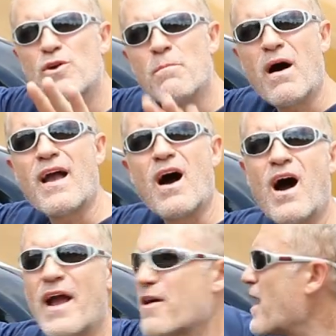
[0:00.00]
When you buy a
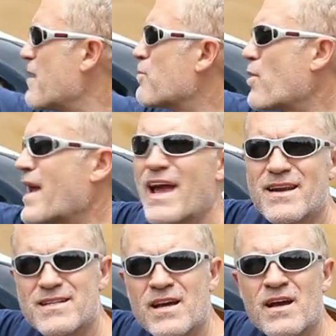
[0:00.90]
higher-end
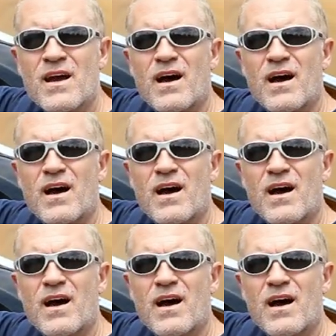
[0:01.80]
brand